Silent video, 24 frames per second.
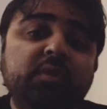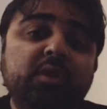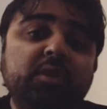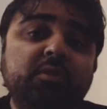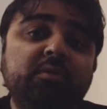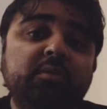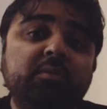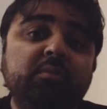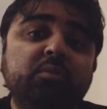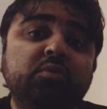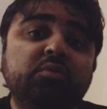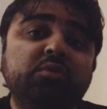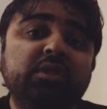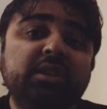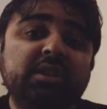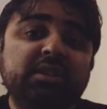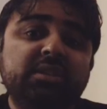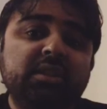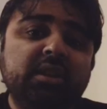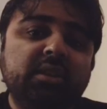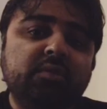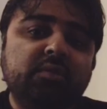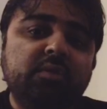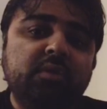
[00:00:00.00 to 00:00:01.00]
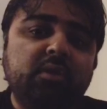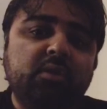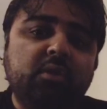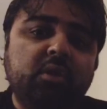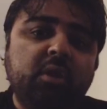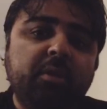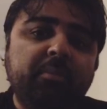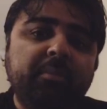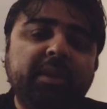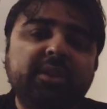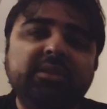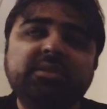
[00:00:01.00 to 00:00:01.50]
one of the most successful
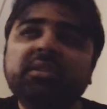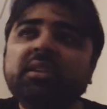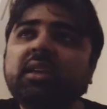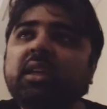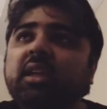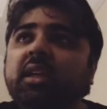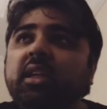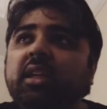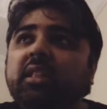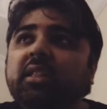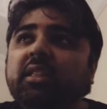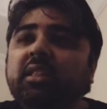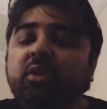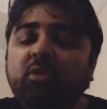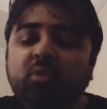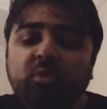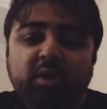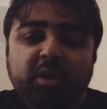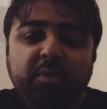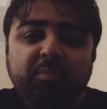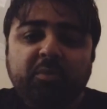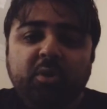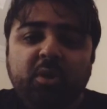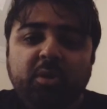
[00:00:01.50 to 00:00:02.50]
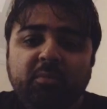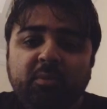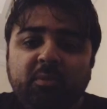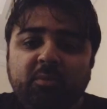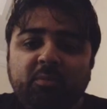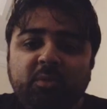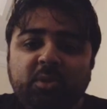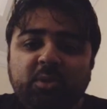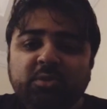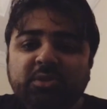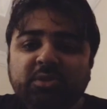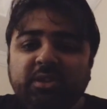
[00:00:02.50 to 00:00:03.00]
comics. The only problem
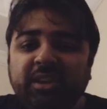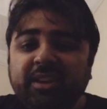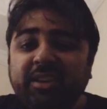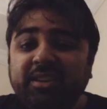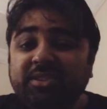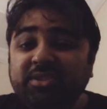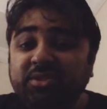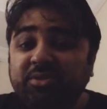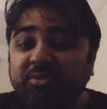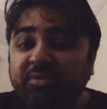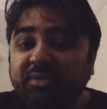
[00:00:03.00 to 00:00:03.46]
was that its